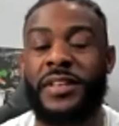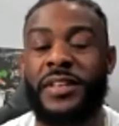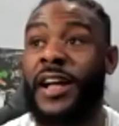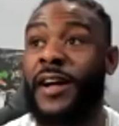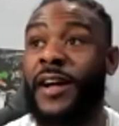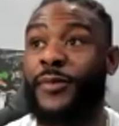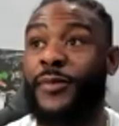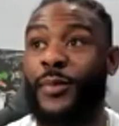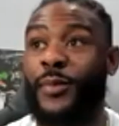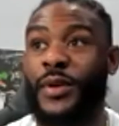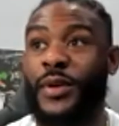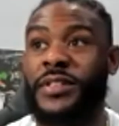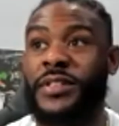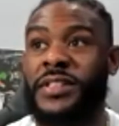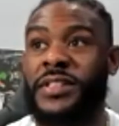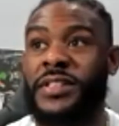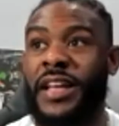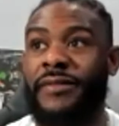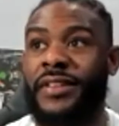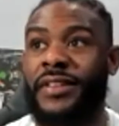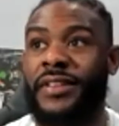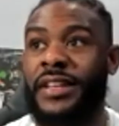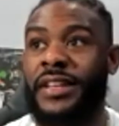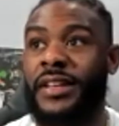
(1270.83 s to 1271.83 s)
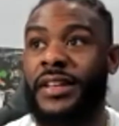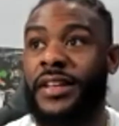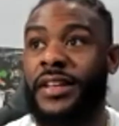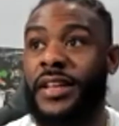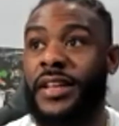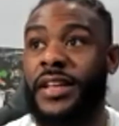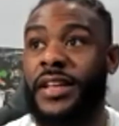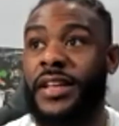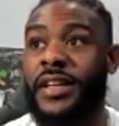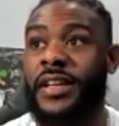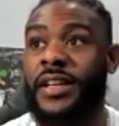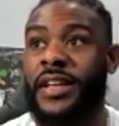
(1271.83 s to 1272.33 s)
I'm slimming down from
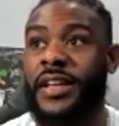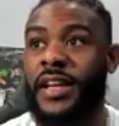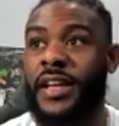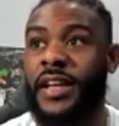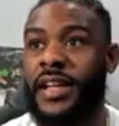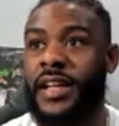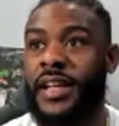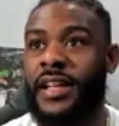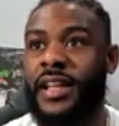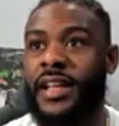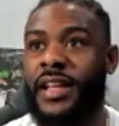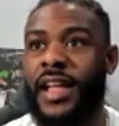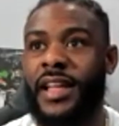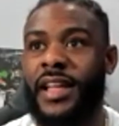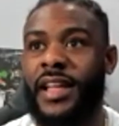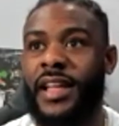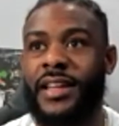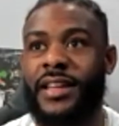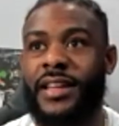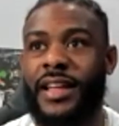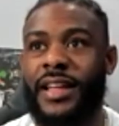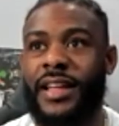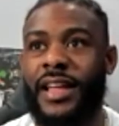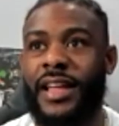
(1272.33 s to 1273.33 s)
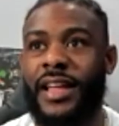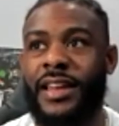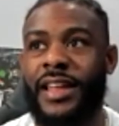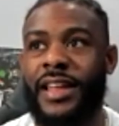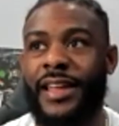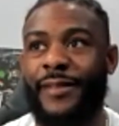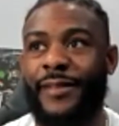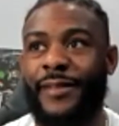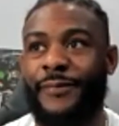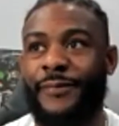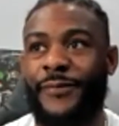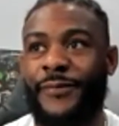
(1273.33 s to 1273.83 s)
170. And I
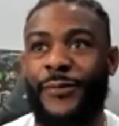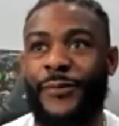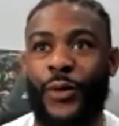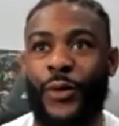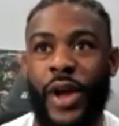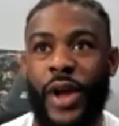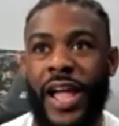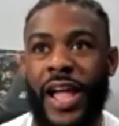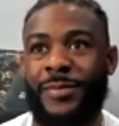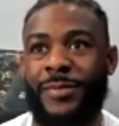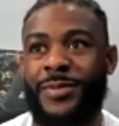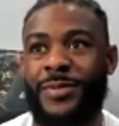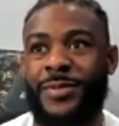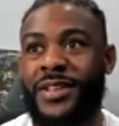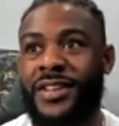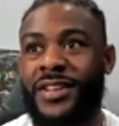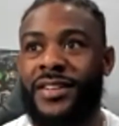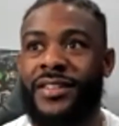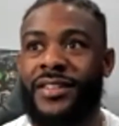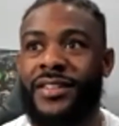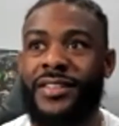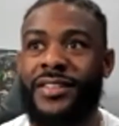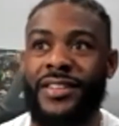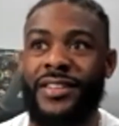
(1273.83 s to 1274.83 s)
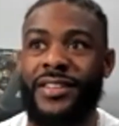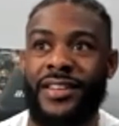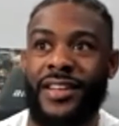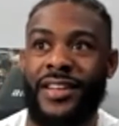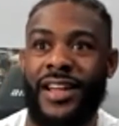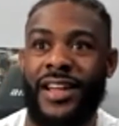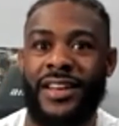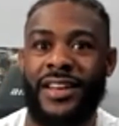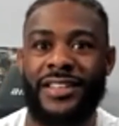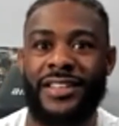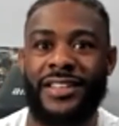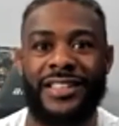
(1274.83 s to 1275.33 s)
I, I got like four abs in
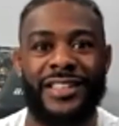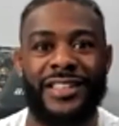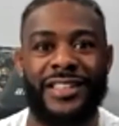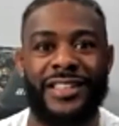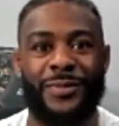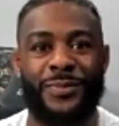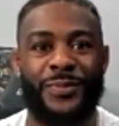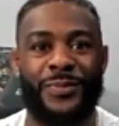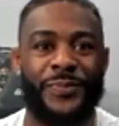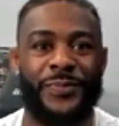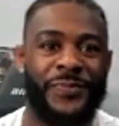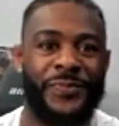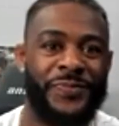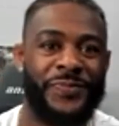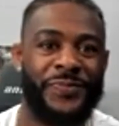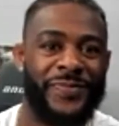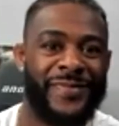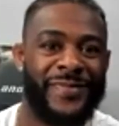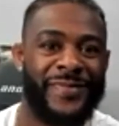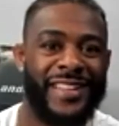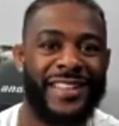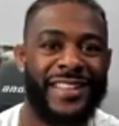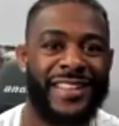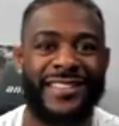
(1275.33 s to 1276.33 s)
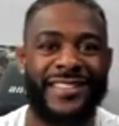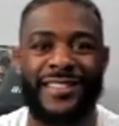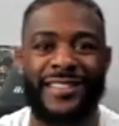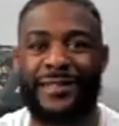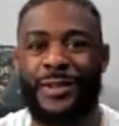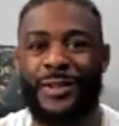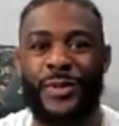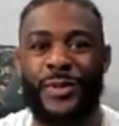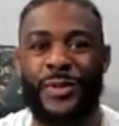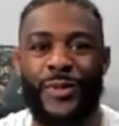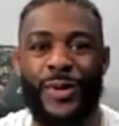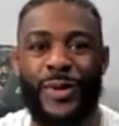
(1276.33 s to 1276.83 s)
there. I kind of see some
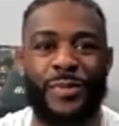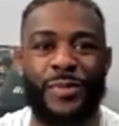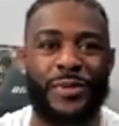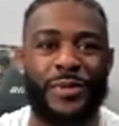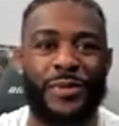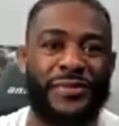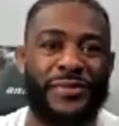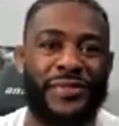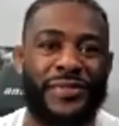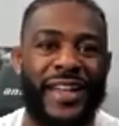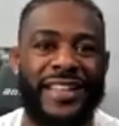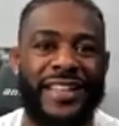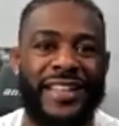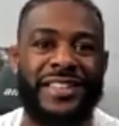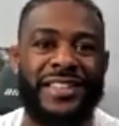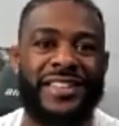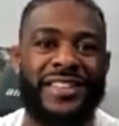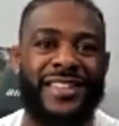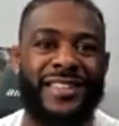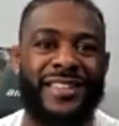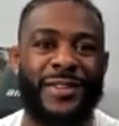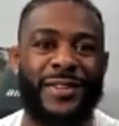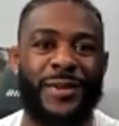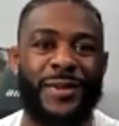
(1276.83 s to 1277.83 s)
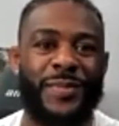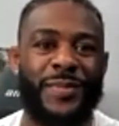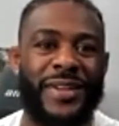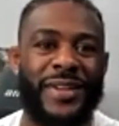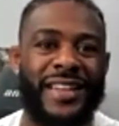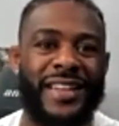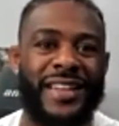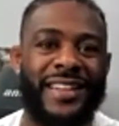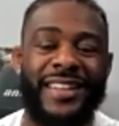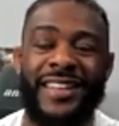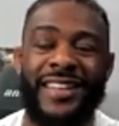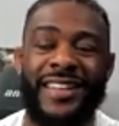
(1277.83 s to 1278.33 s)
some little ripple effects in
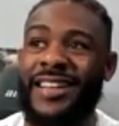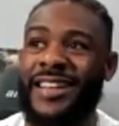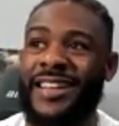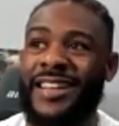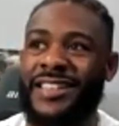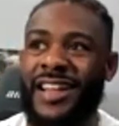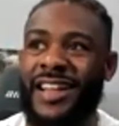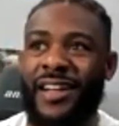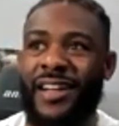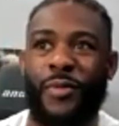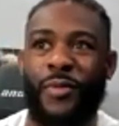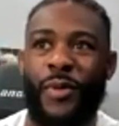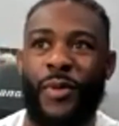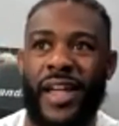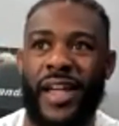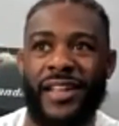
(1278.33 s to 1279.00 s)
there a little bit.